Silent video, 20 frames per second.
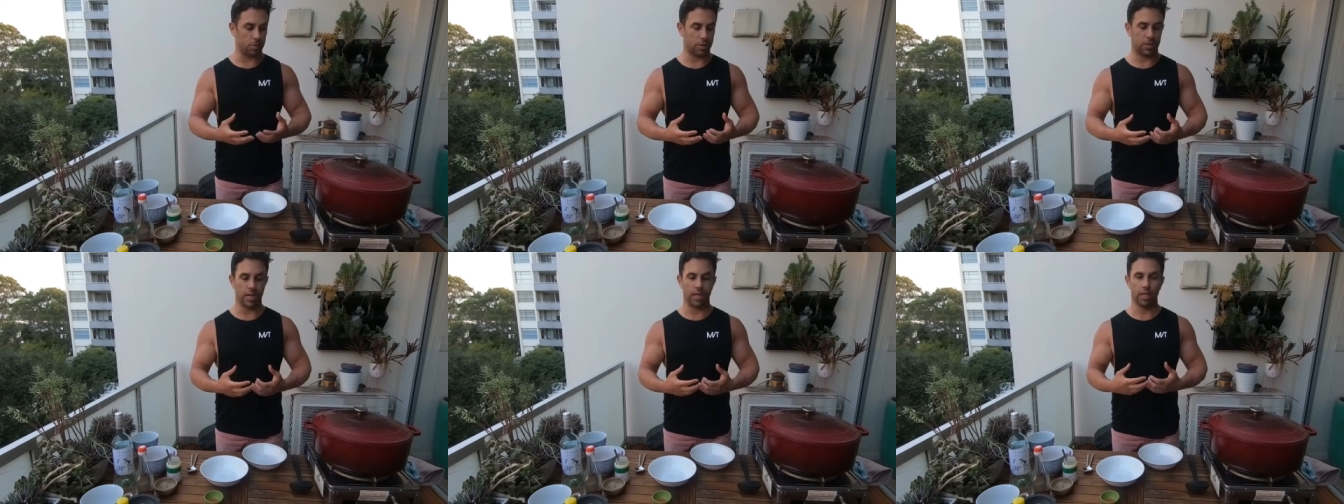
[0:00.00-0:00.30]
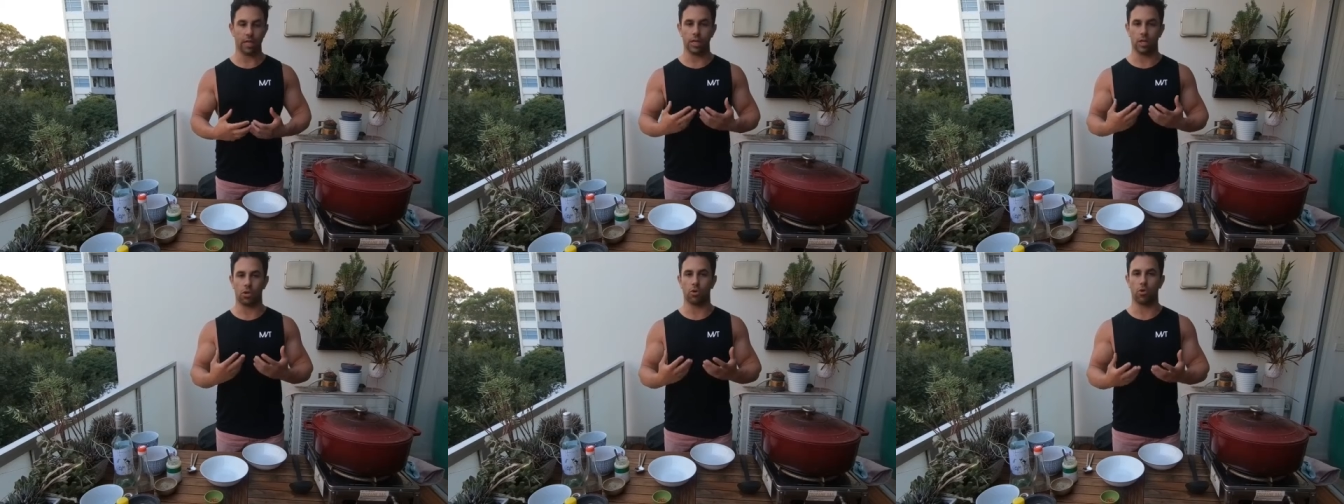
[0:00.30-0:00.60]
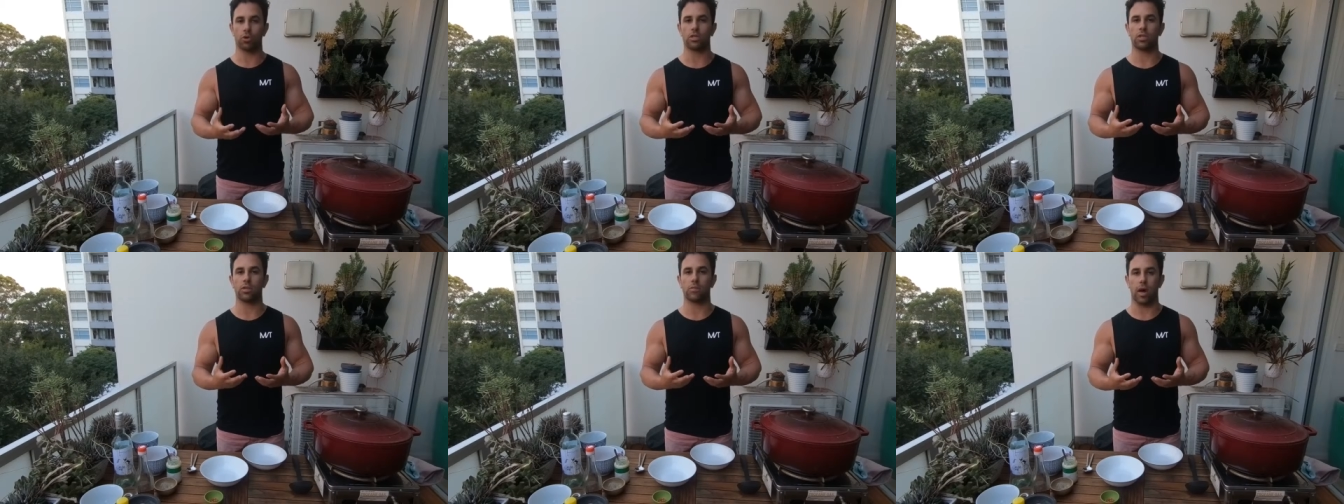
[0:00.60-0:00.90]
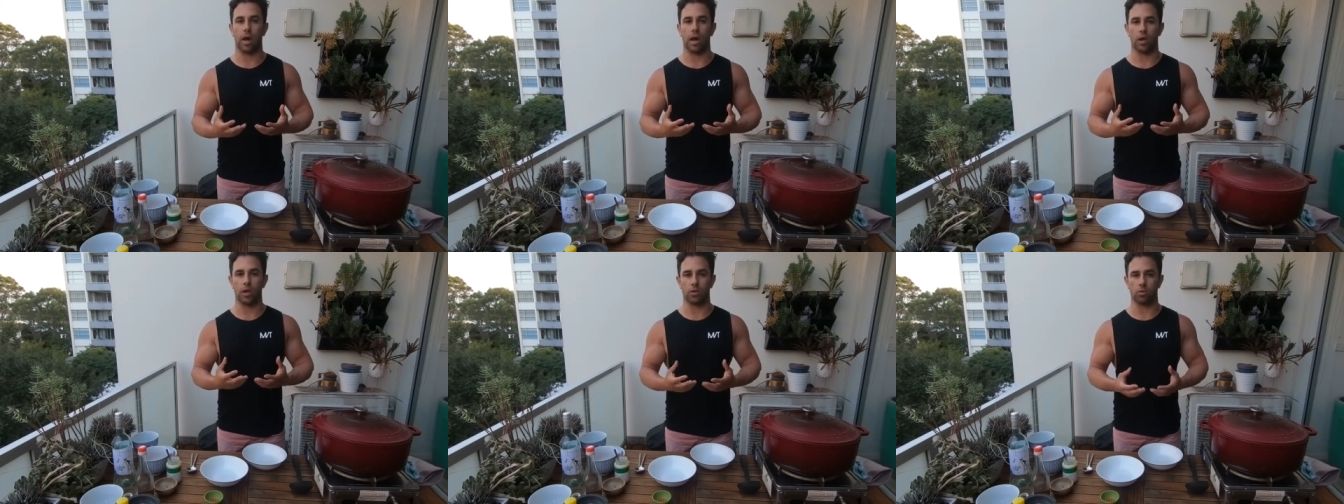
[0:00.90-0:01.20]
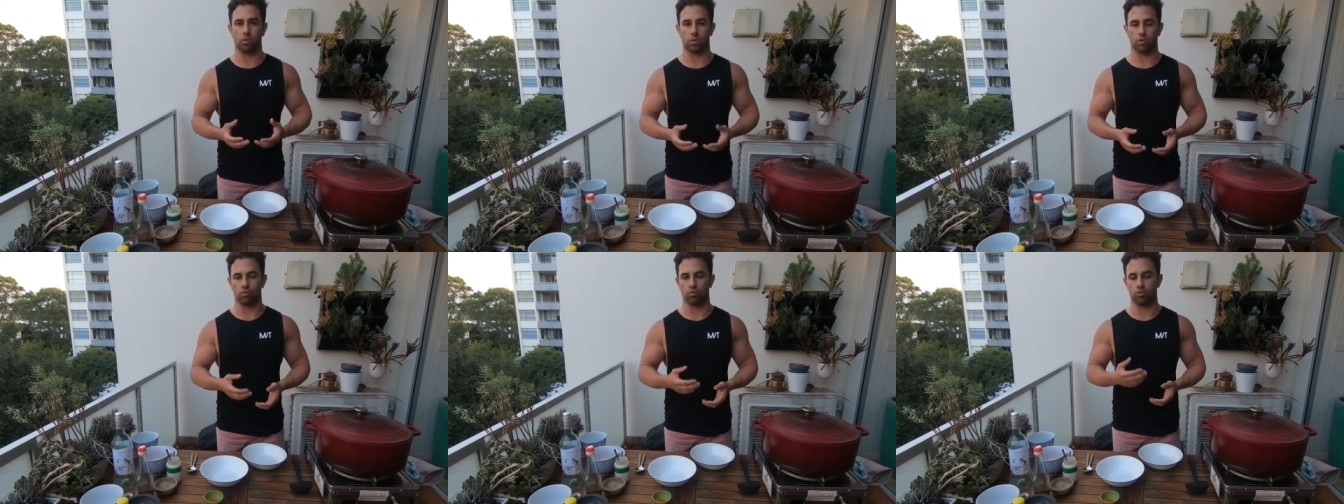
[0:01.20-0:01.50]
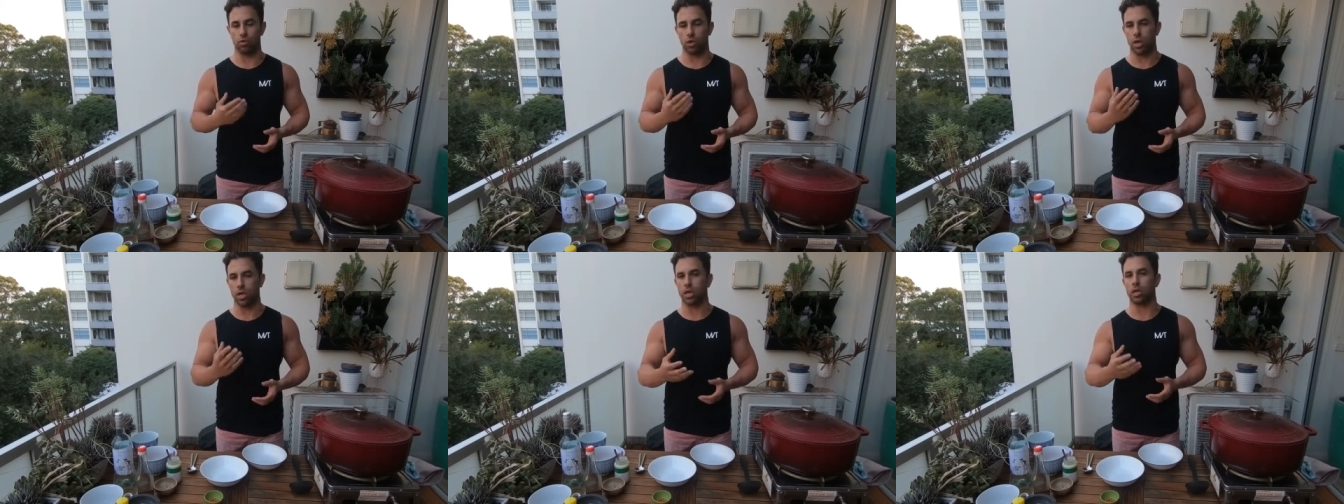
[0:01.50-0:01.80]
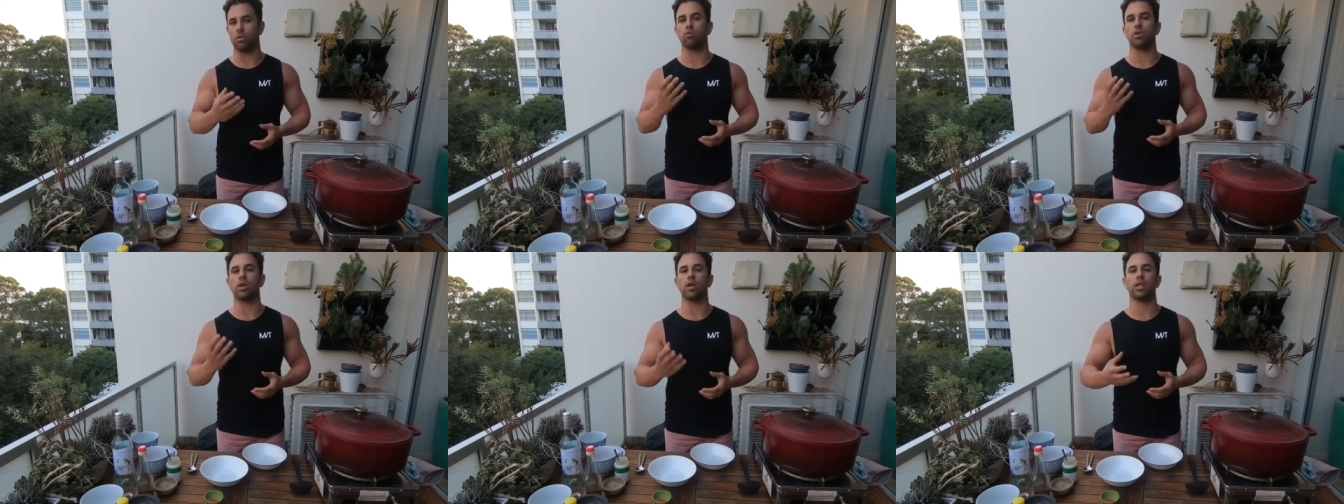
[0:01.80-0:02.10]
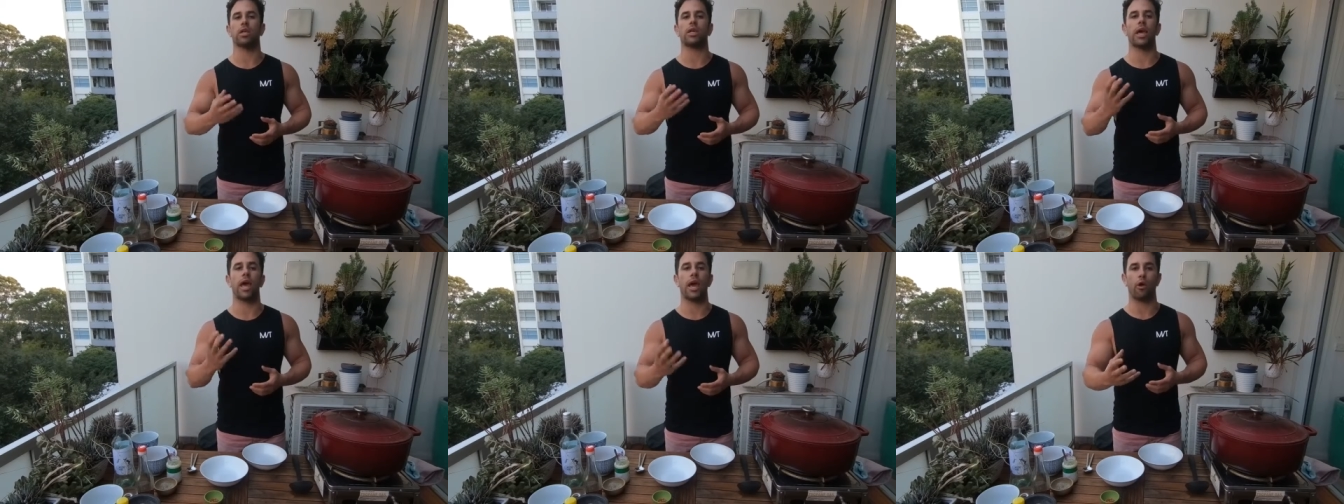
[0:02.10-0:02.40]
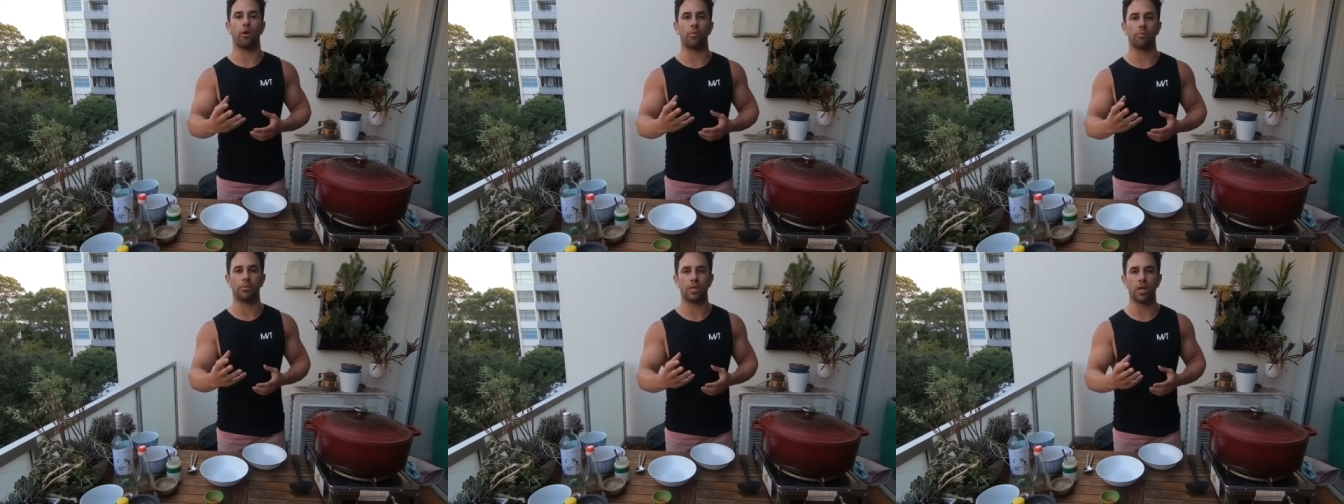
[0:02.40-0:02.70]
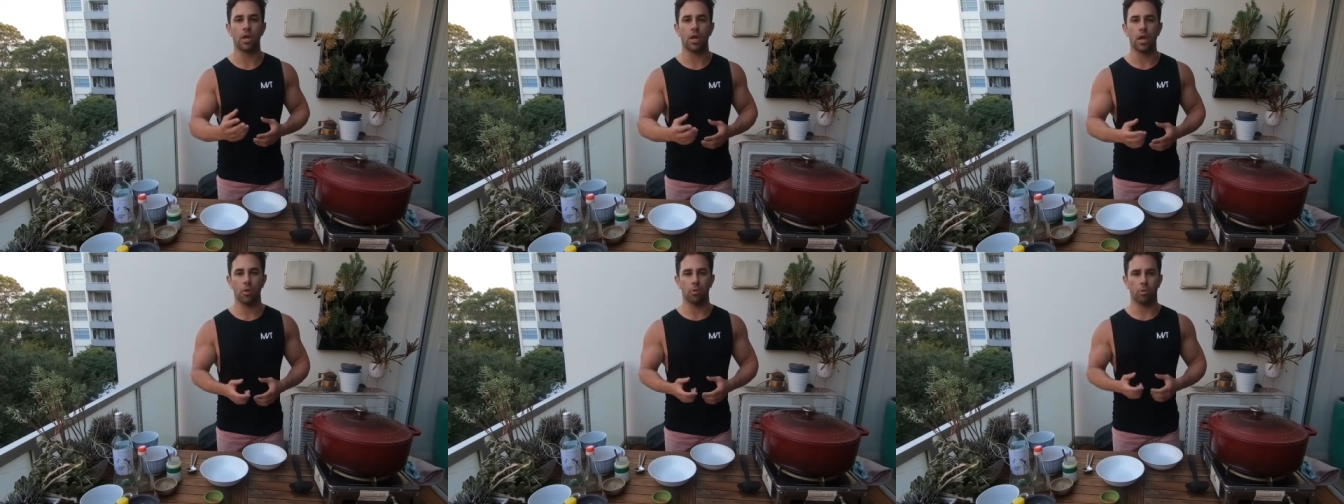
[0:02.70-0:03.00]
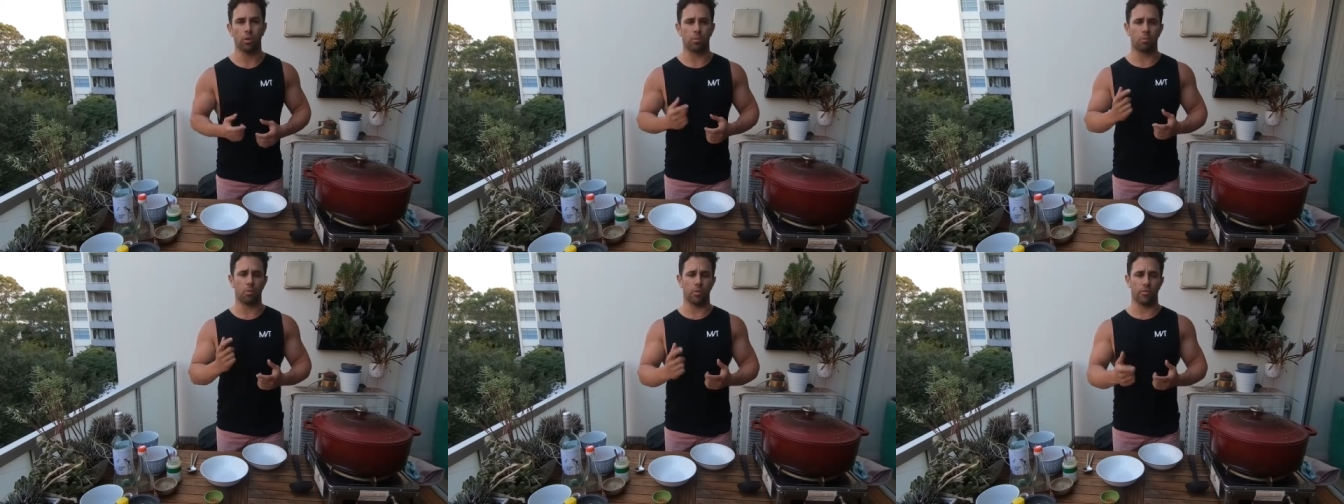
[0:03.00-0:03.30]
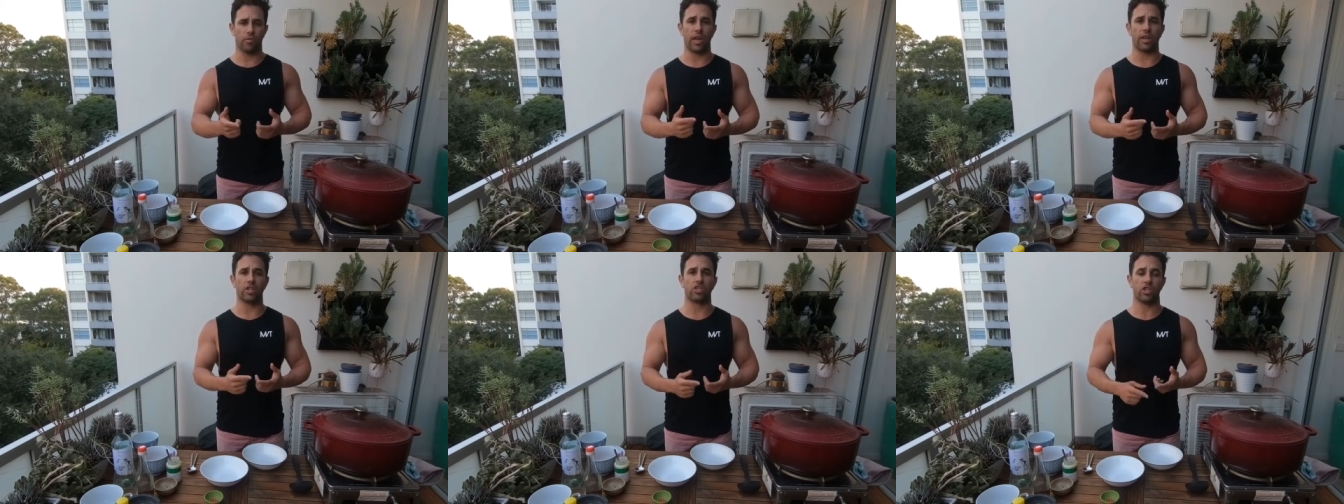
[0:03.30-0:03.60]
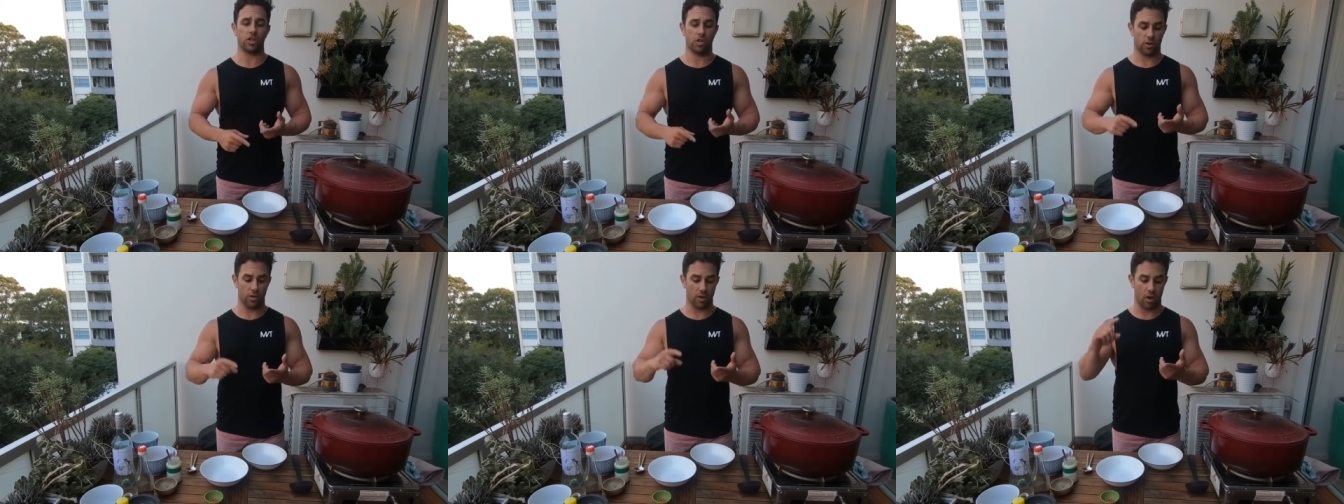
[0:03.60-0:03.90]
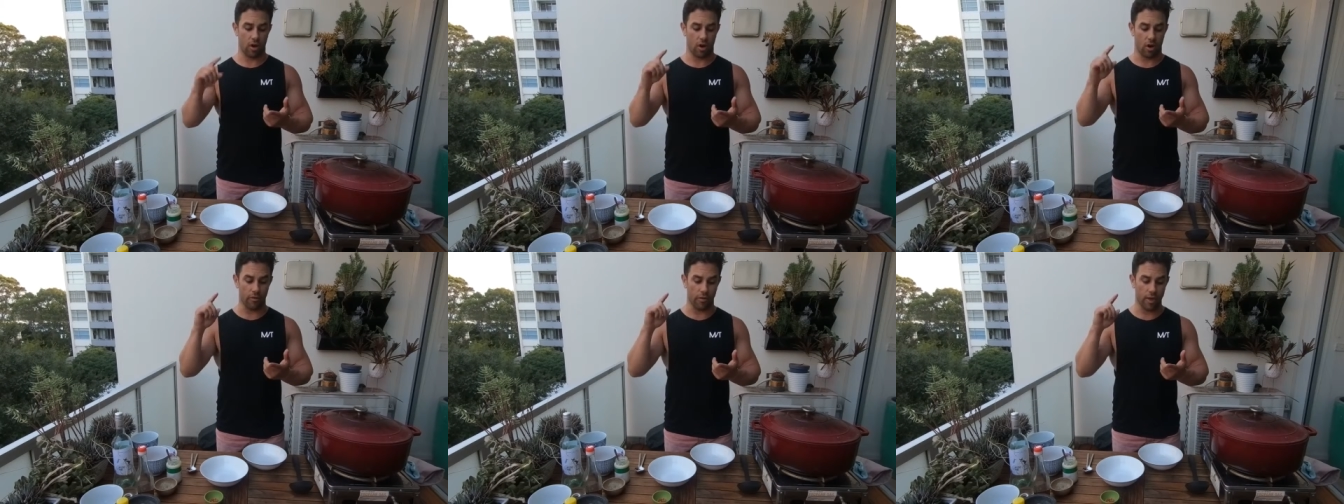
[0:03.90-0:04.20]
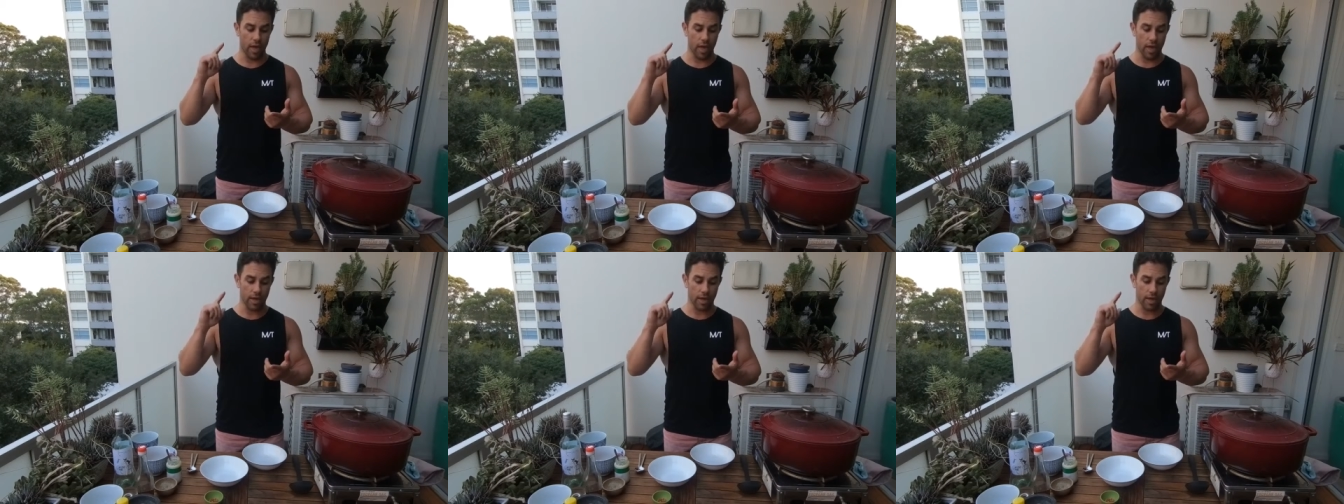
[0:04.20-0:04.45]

particularly cooked tomatoes, which really, really helps with prevention of